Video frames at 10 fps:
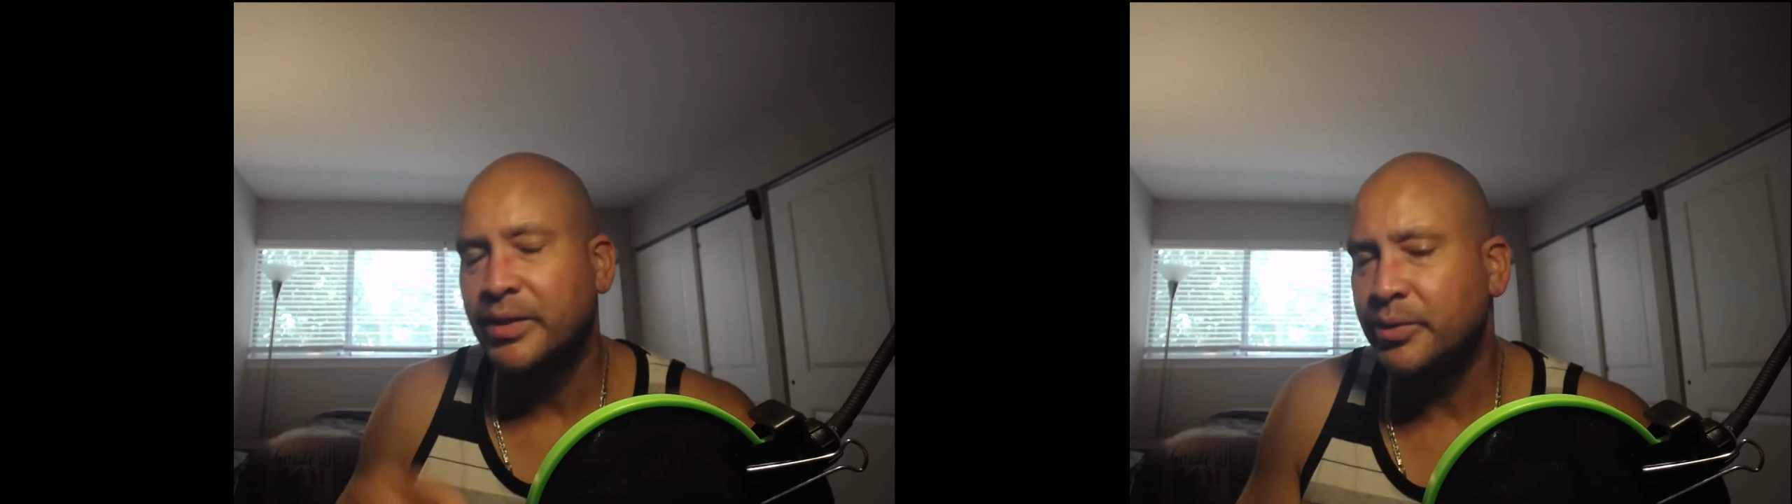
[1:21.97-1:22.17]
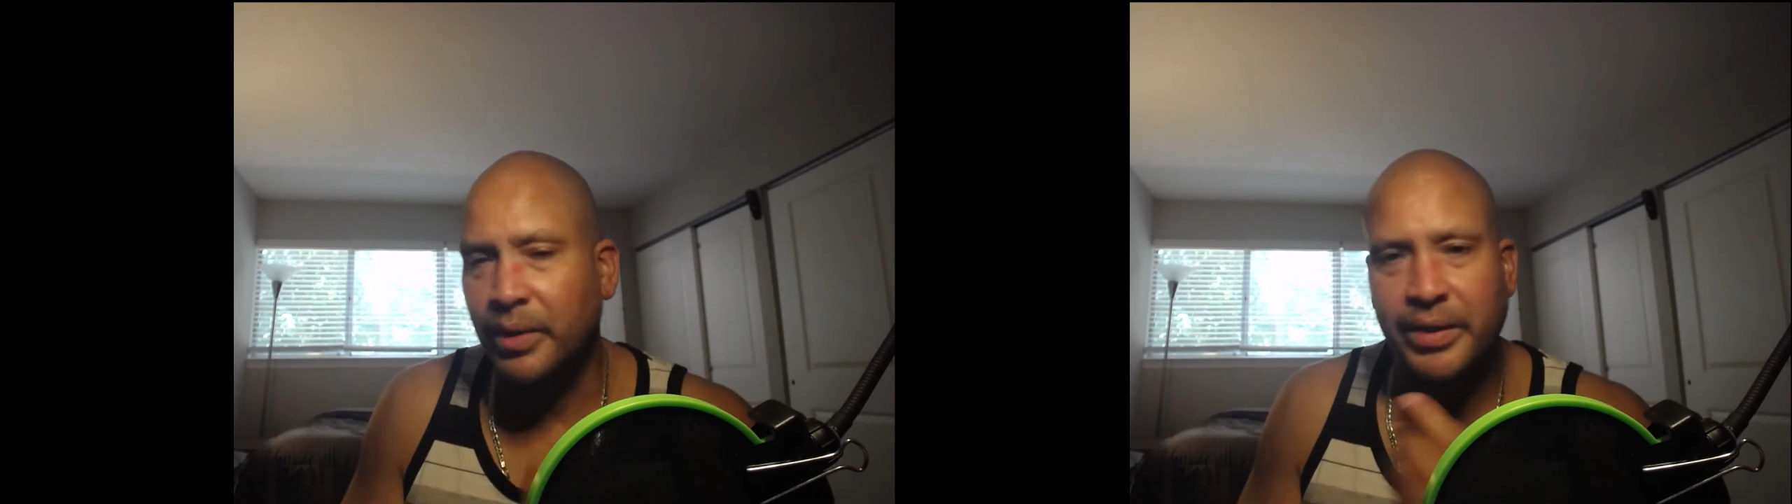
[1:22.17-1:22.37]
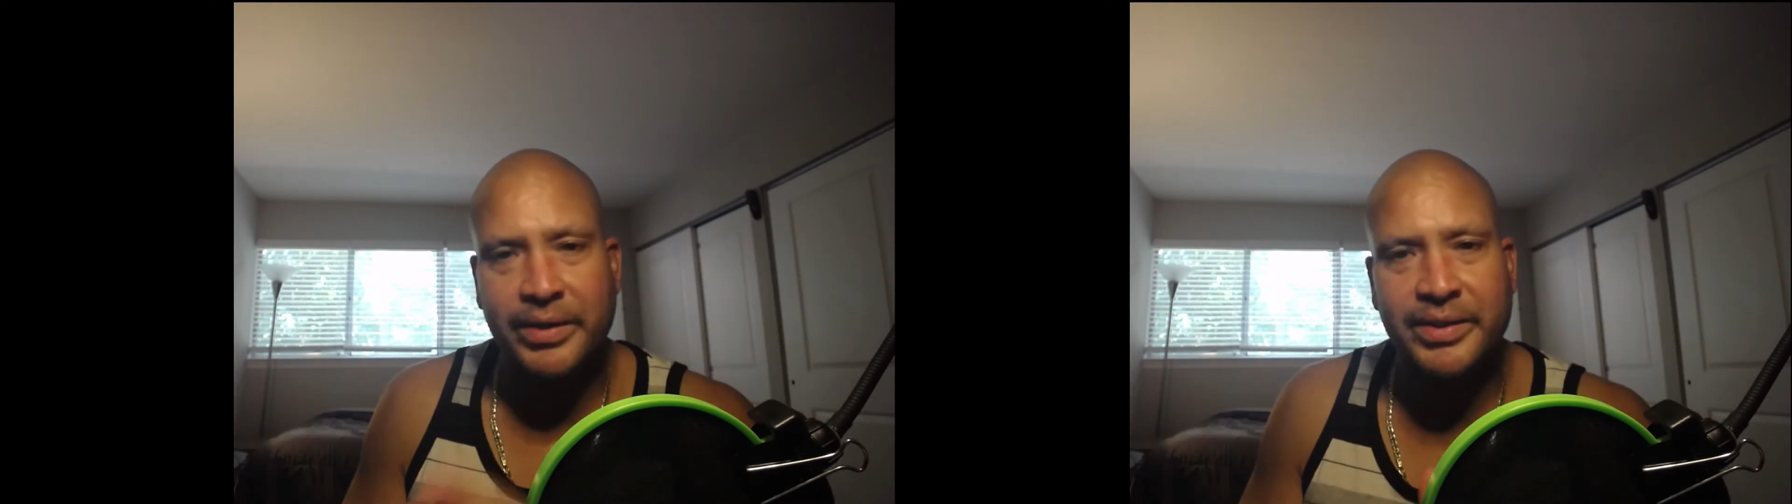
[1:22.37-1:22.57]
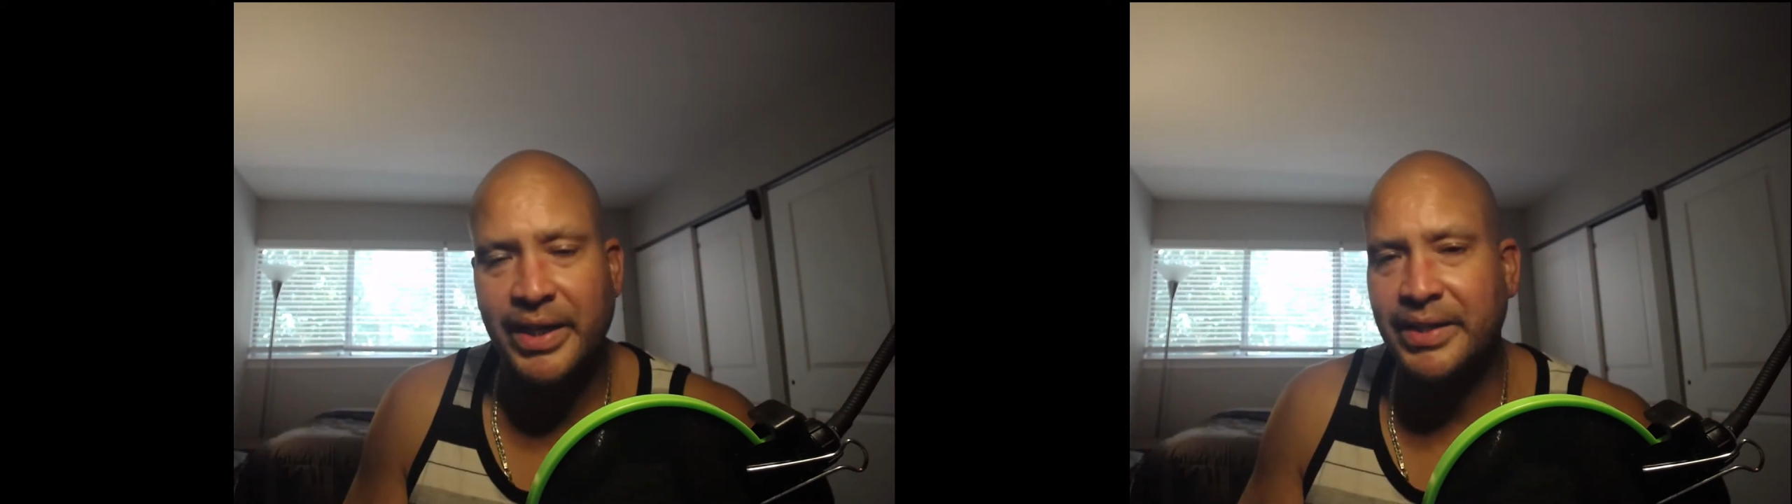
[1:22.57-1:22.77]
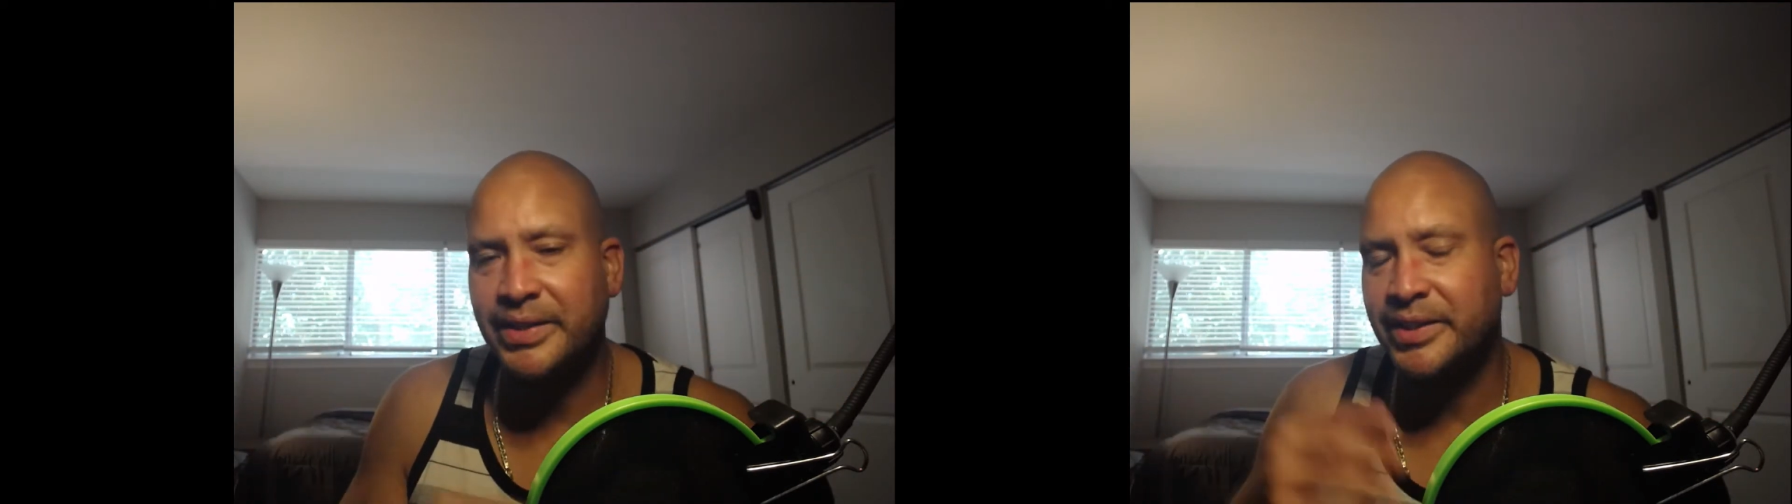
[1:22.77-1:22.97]
to other
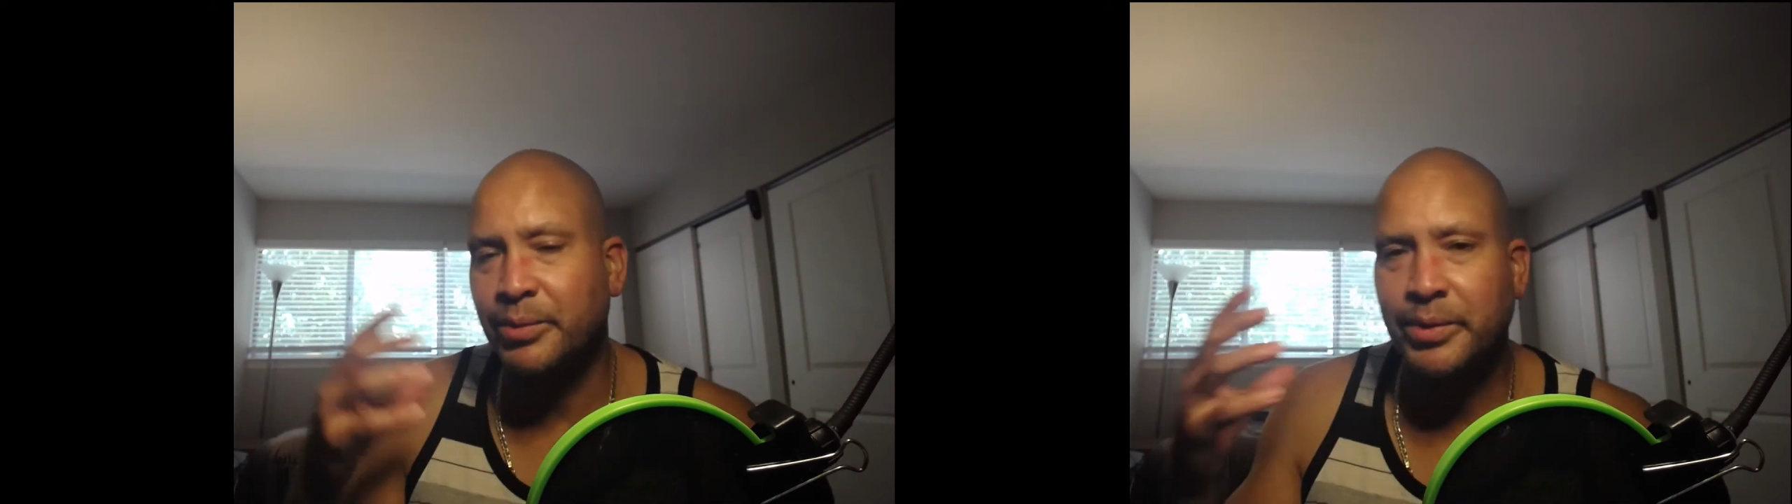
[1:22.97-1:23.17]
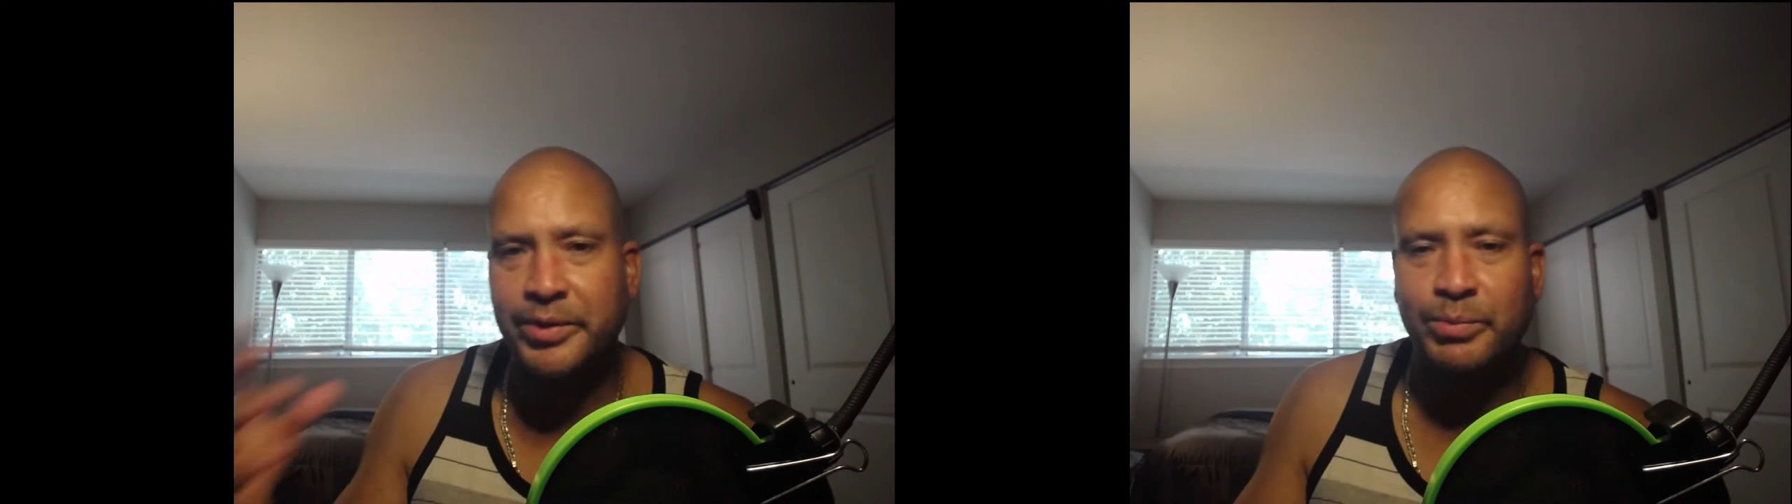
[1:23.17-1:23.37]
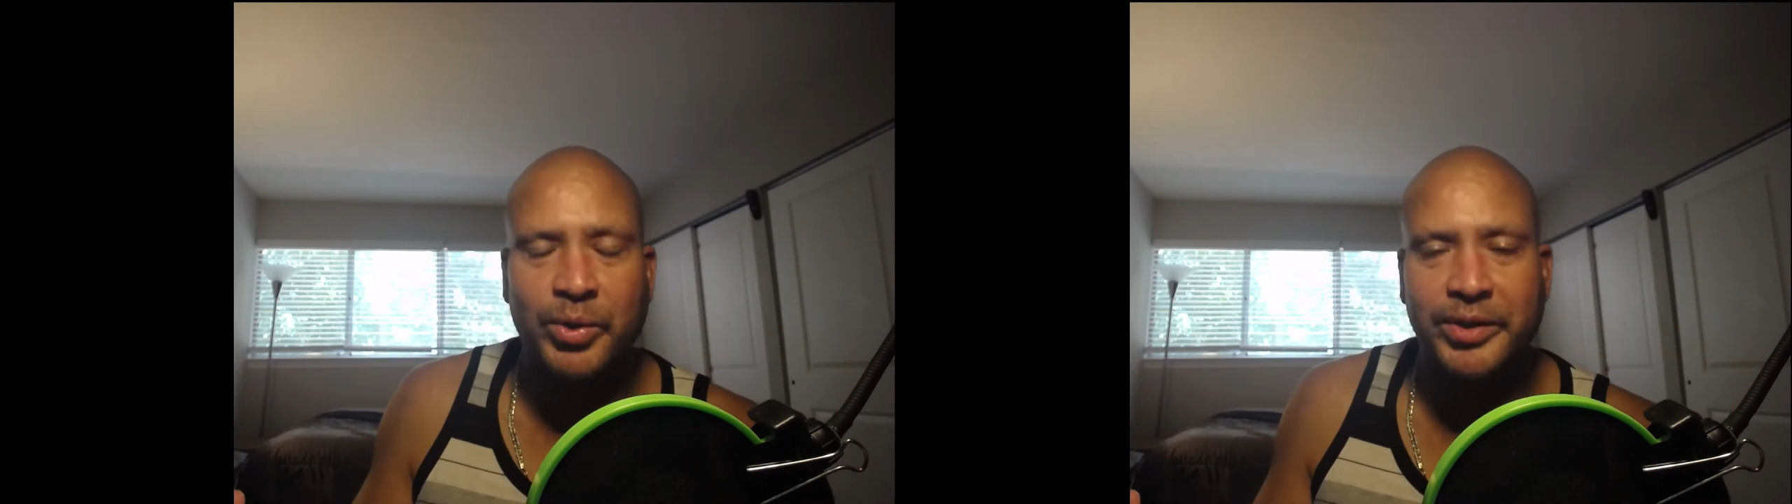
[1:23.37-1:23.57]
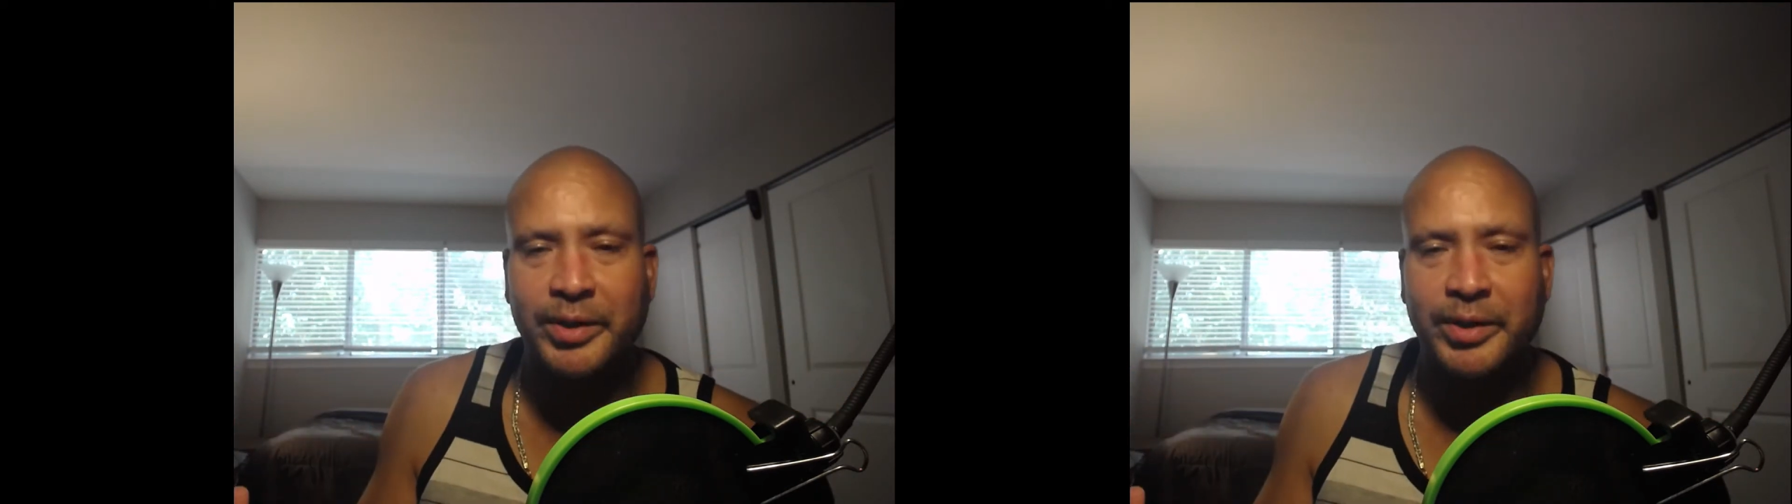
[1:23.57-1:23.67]
states to see where there's more in